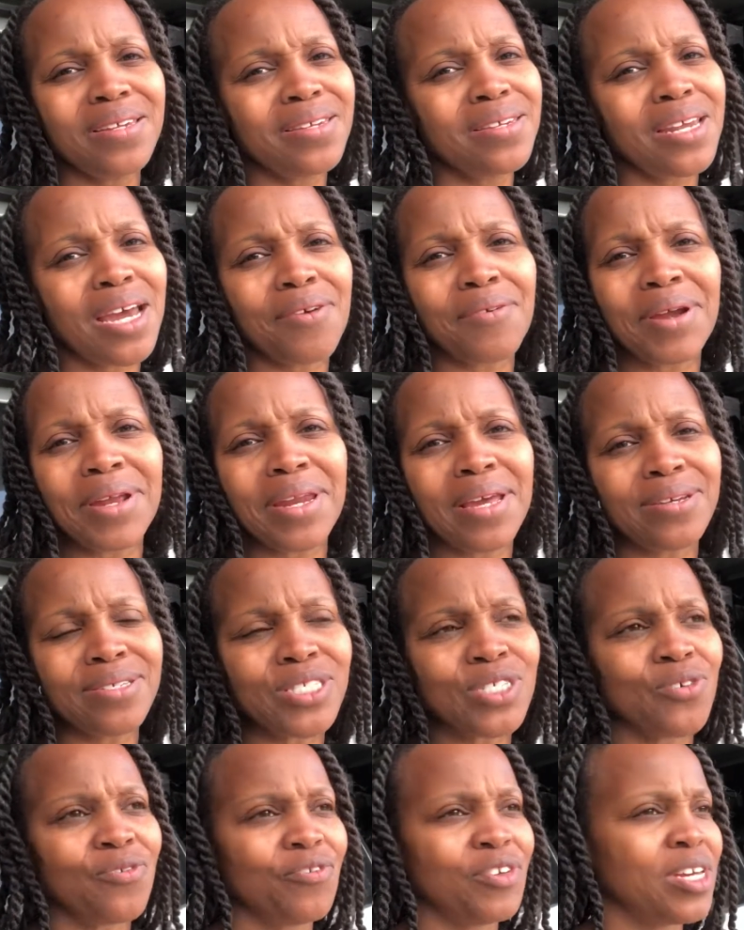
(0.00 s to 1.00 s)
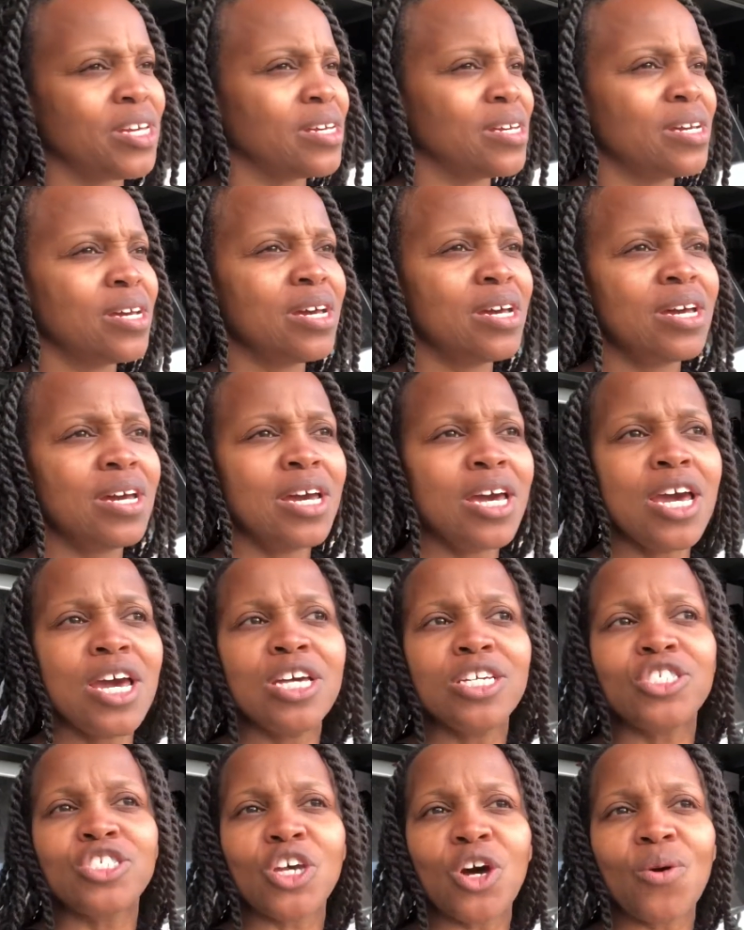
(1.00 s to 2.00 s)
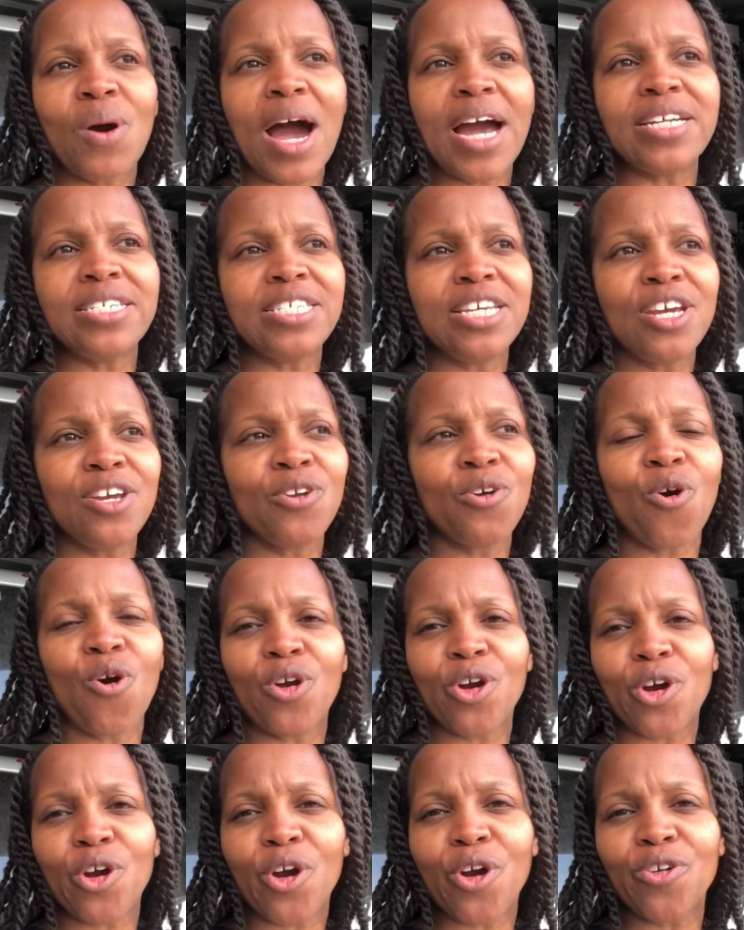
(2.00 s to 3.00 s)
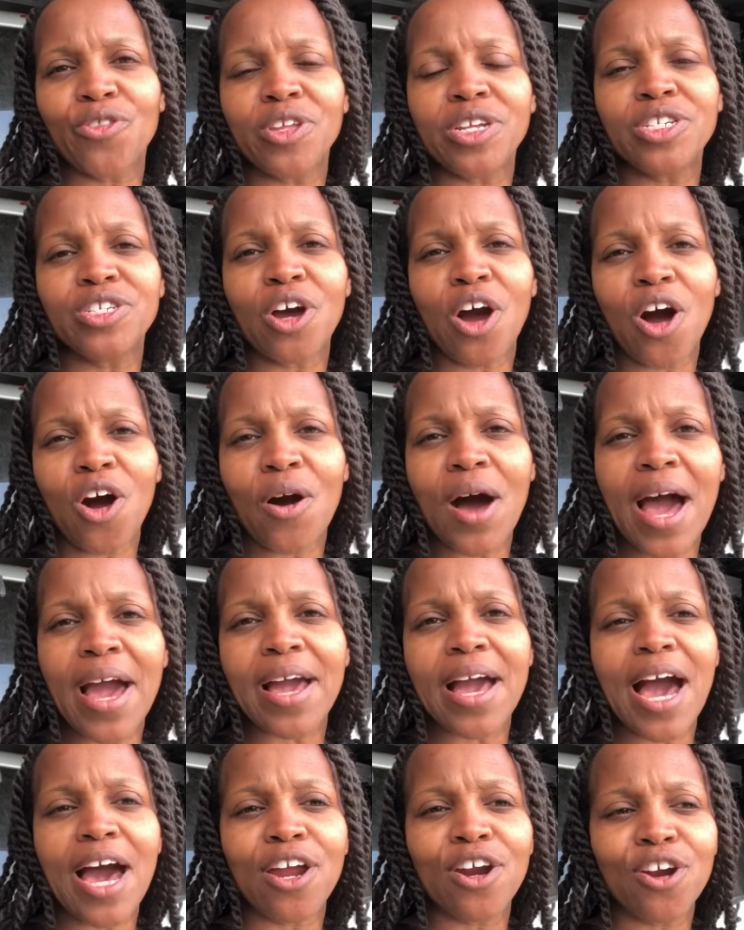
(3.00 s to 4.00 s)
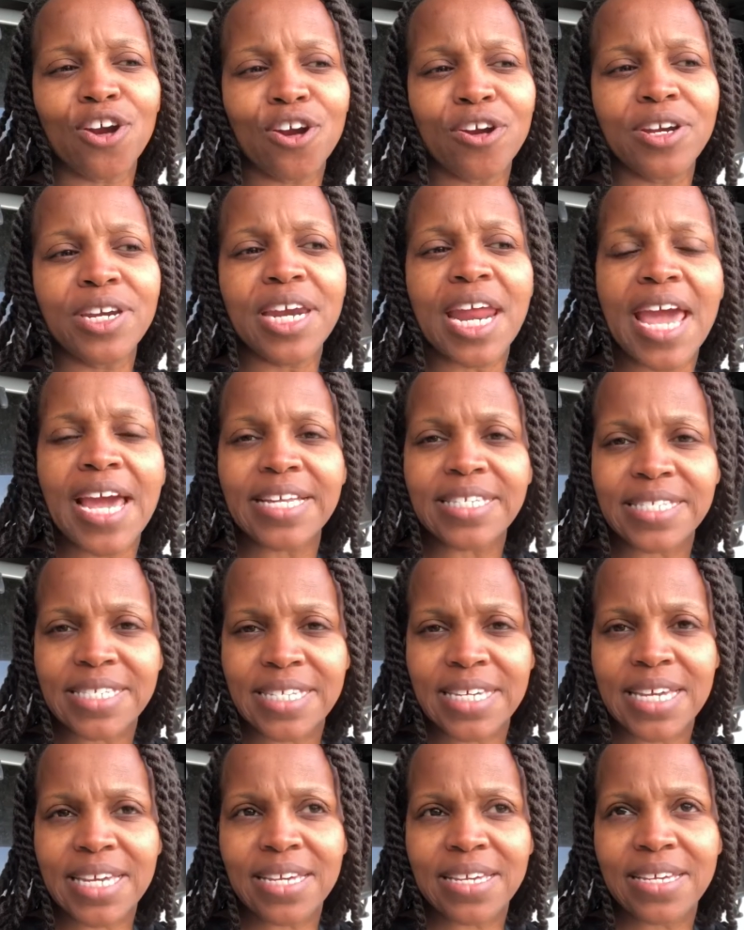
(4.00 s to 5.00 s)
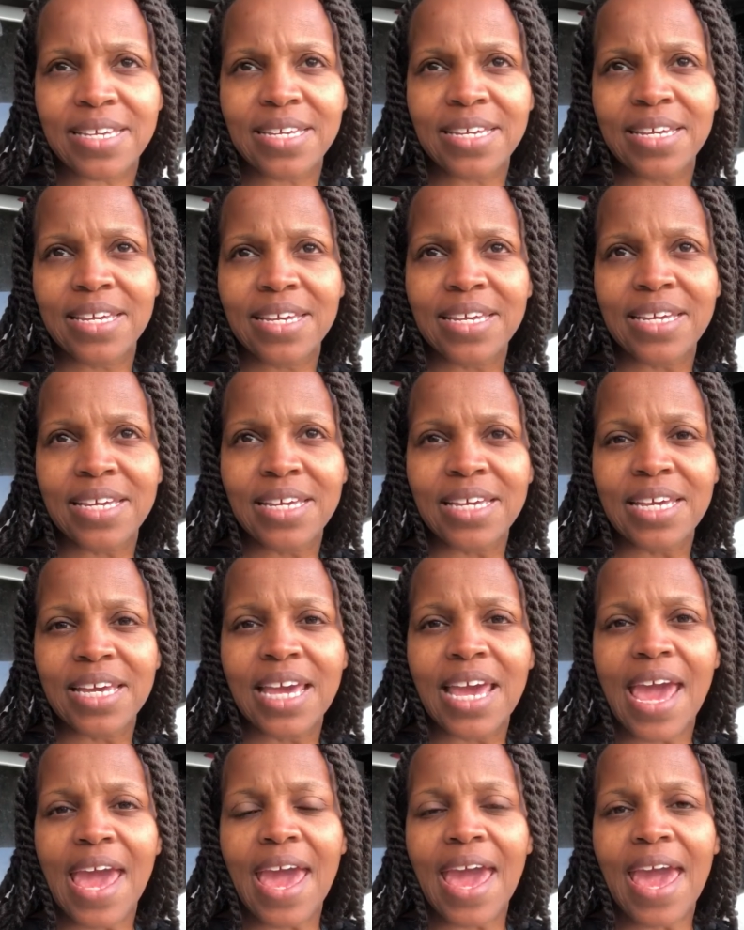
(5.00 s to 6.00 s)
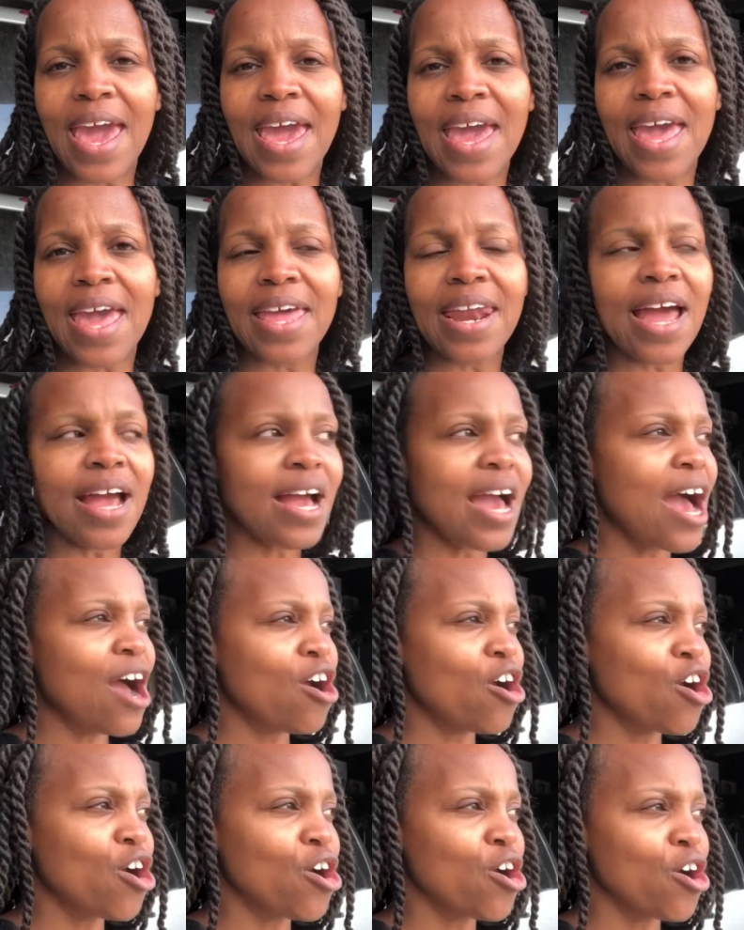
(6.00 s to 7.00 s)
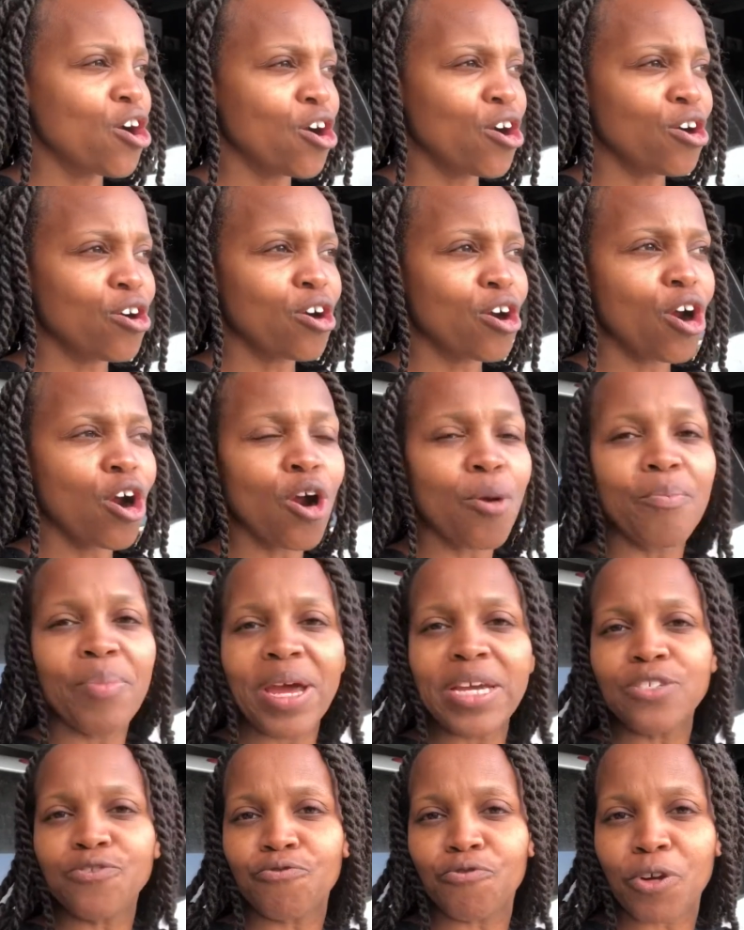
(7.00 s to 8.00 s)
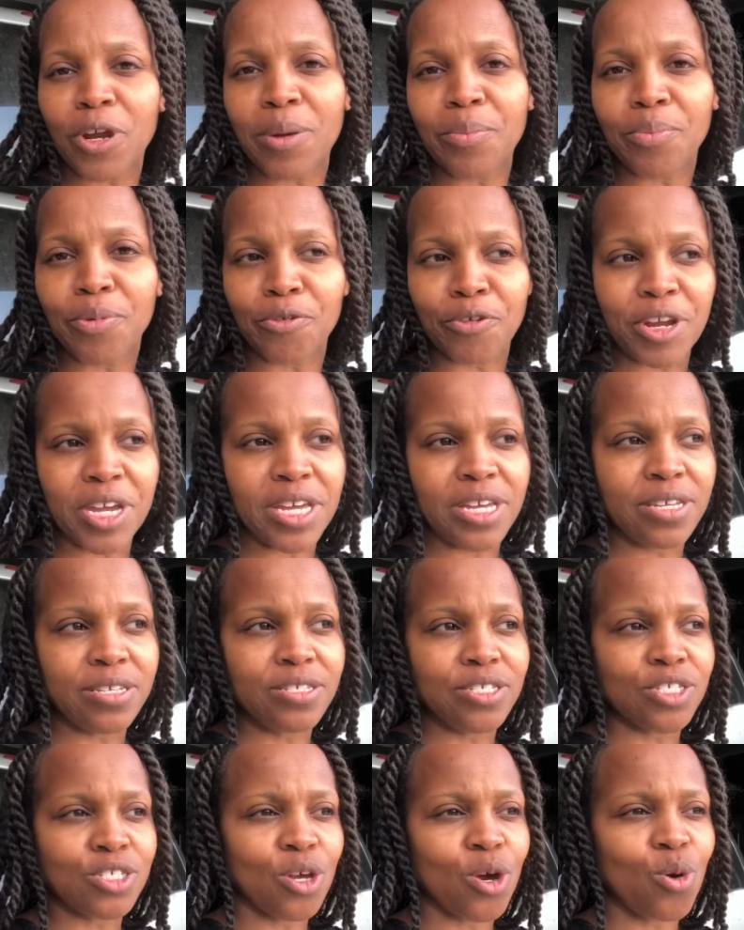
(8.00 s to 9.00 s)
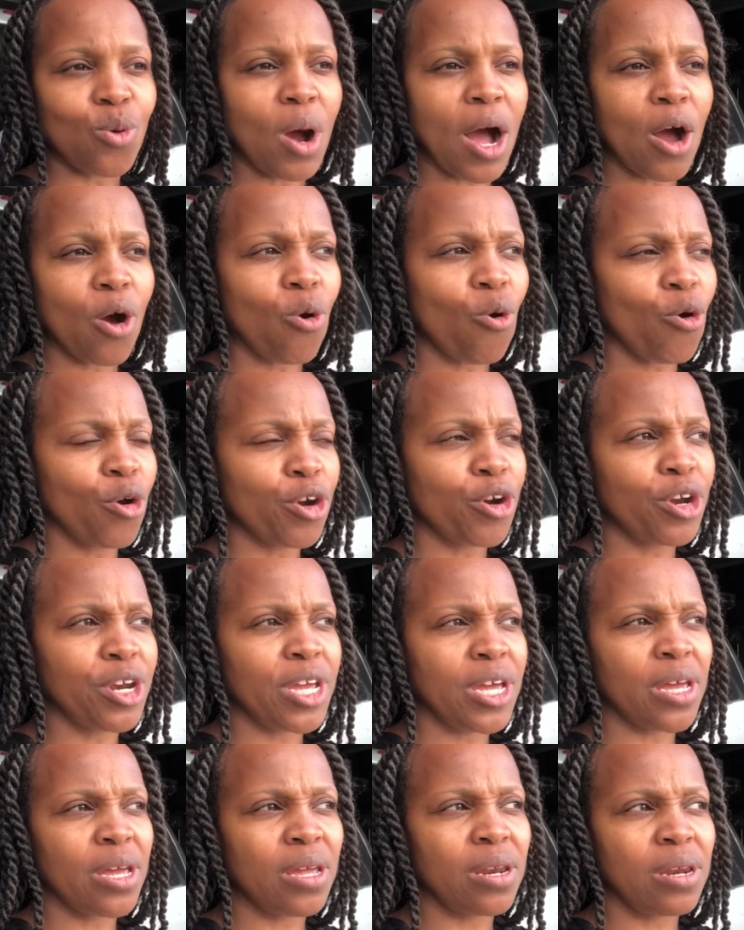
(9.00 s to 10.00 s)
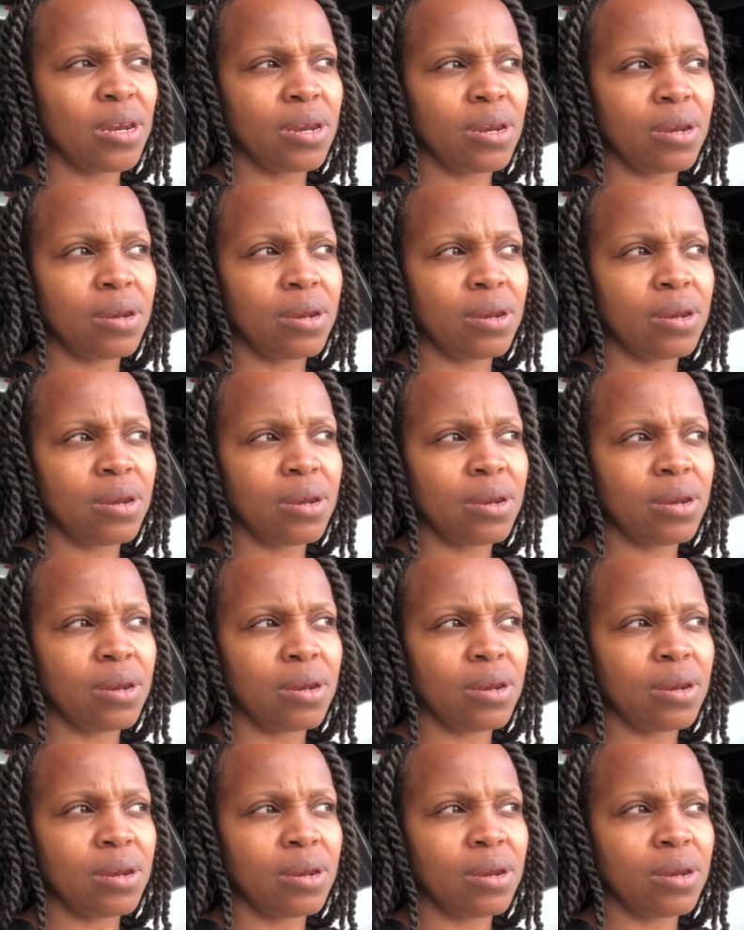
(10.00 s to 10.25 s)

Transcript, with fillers: not right now sophia so i did order her the doll i got her nancy and I got her her best friend Bree. So I ordered it